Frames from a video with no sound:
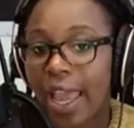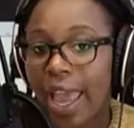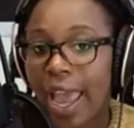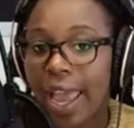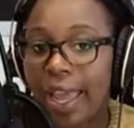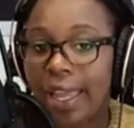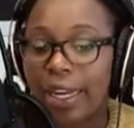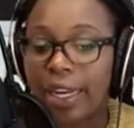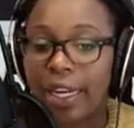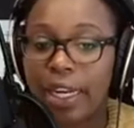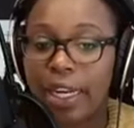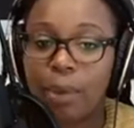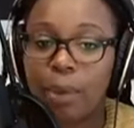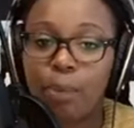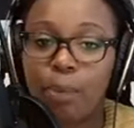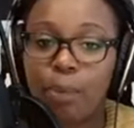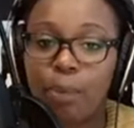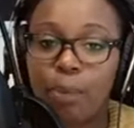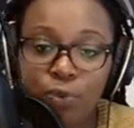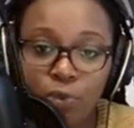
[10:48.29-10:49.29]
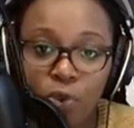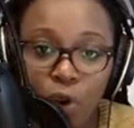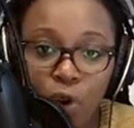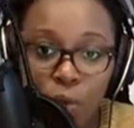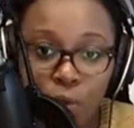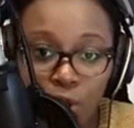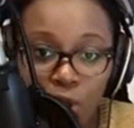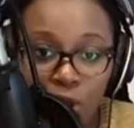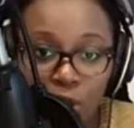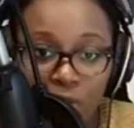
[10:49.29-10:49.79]
And in a more
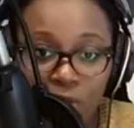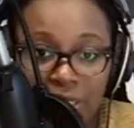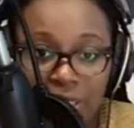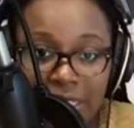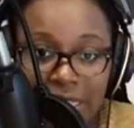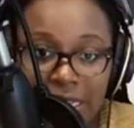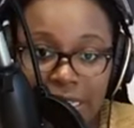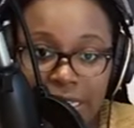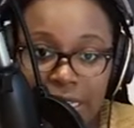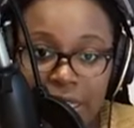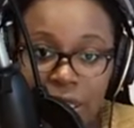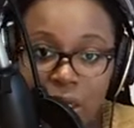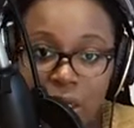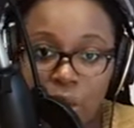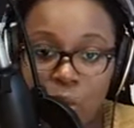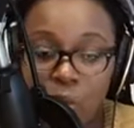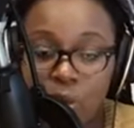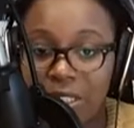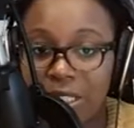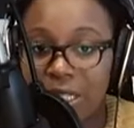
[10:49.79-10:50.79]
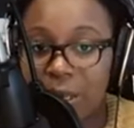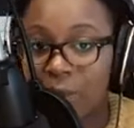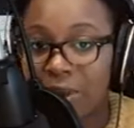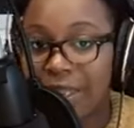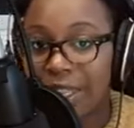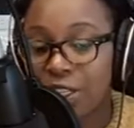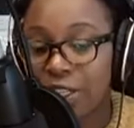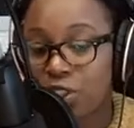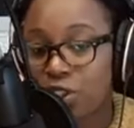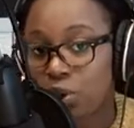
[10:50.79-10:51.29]
formal conversation, or someone
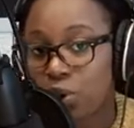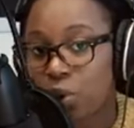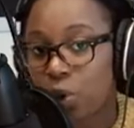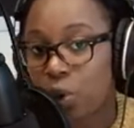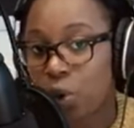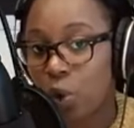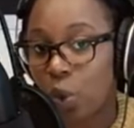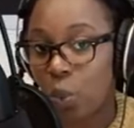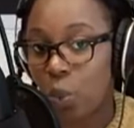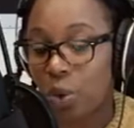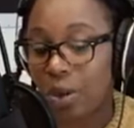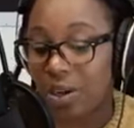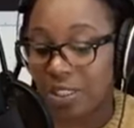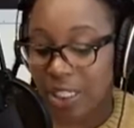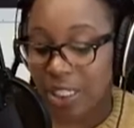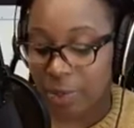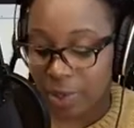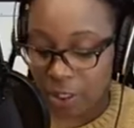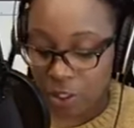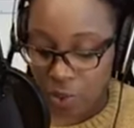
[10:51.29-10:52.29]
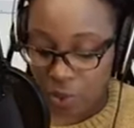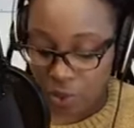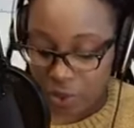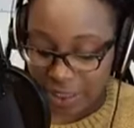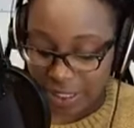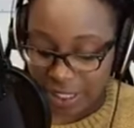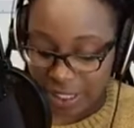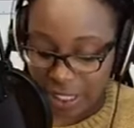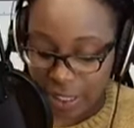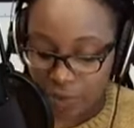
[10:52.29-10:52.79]
that you know well, someone that you want
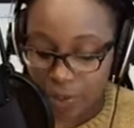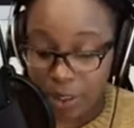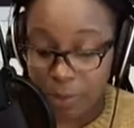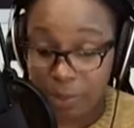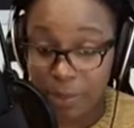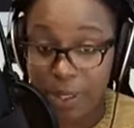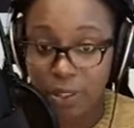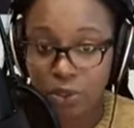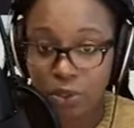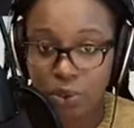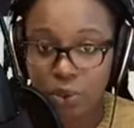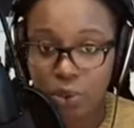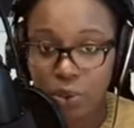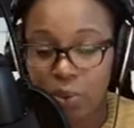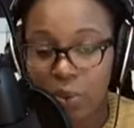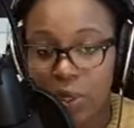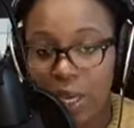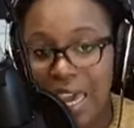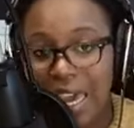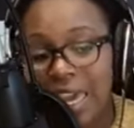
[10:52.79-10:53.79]
to give respect to,